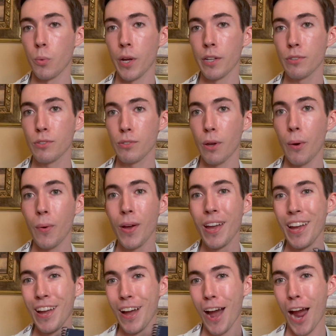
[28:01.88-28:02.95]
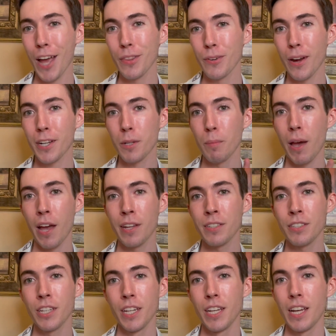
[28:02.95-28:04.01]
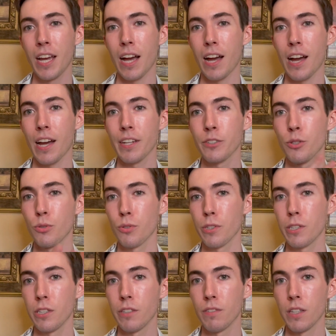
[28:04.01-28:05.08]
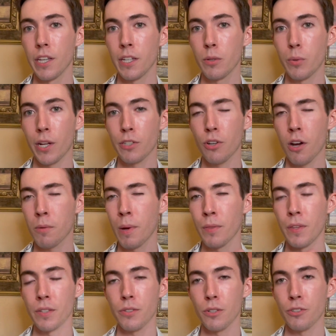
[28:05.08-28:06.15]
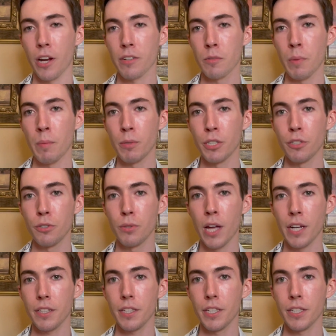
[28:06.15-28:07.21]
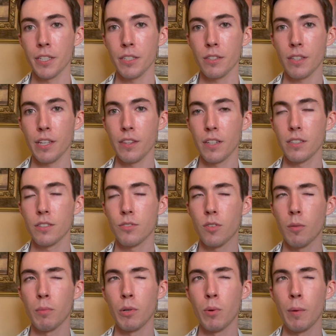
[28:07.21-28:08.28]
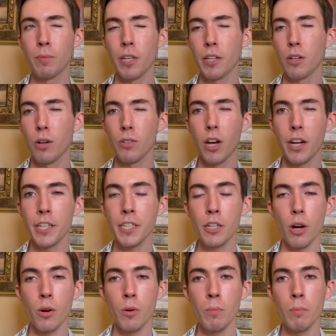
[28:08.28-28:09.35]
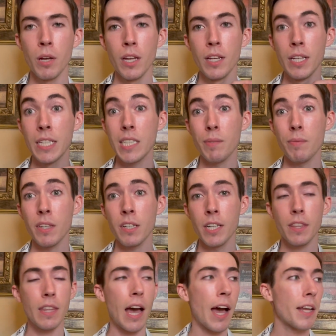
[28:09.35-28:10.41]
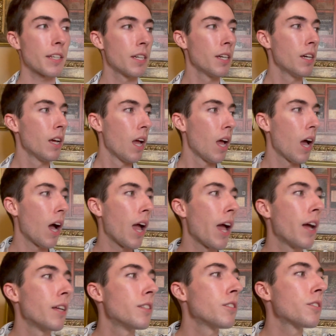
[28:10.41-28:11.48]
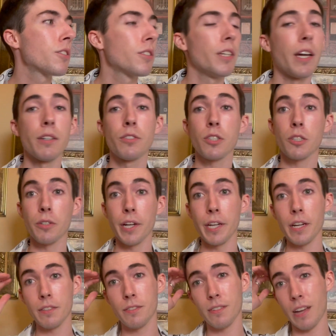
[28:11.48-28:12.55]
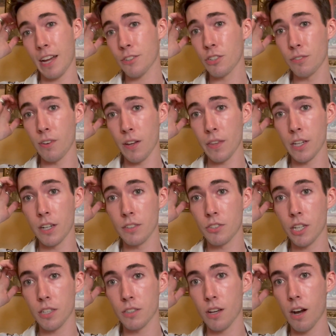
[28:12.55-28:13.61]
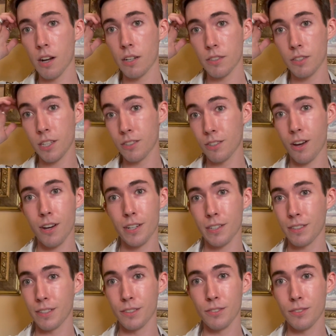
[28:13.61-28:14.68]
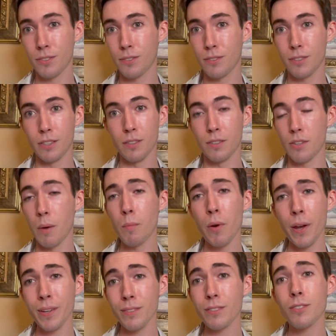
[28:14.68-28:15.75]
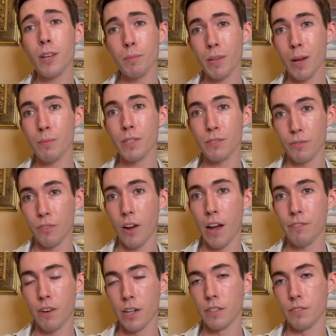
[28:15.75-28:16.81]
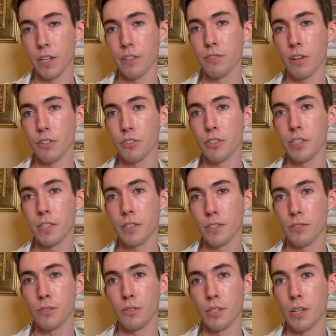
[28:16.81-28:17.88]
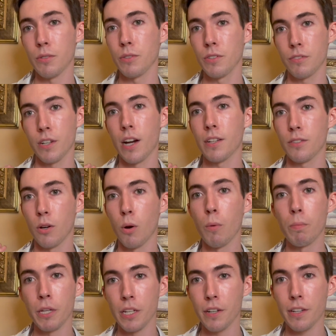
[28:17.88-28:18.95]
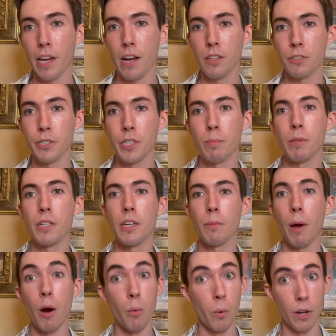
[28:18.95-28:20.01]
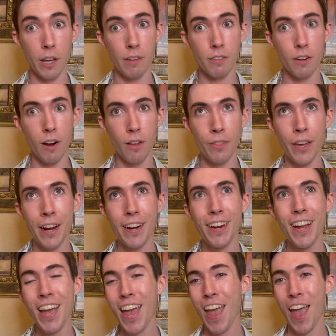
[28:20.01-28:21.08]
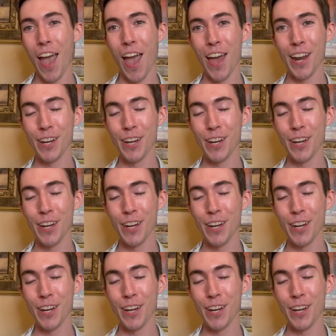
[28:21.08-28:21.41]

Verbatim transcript: ways. So highly recommend. I usually leave a link when I talk about this. I'll try to remember to do that here. I think it's from a website called Honeycomb, something like that. And yeah, it's great. I actually found that on TikTok. TikTok is, in some ways, sometimes I find it very frustrating because, you know, you've got the whole peanut gallery speaking about whatever on there, and